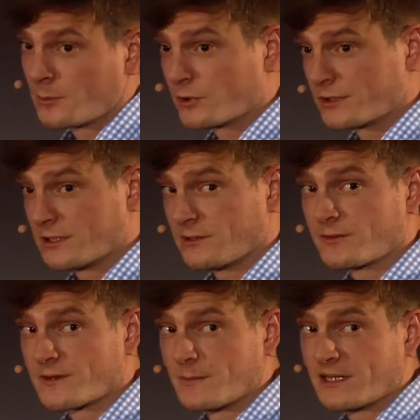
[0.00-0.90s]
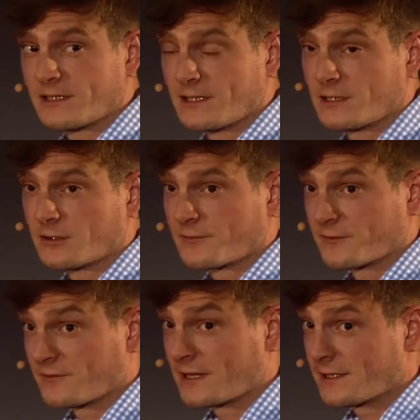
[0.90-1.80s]
put it into the metadata of
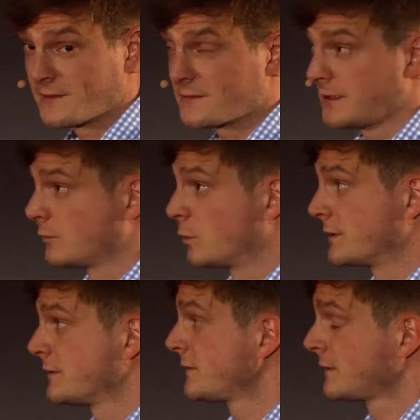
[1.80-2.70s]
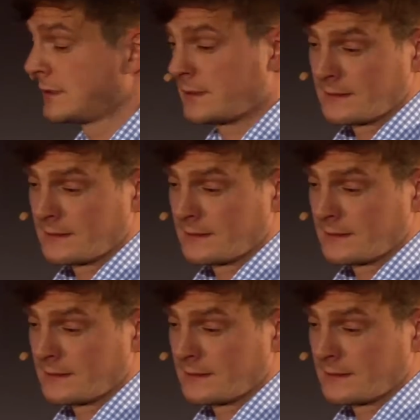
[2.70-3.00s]
the files, and once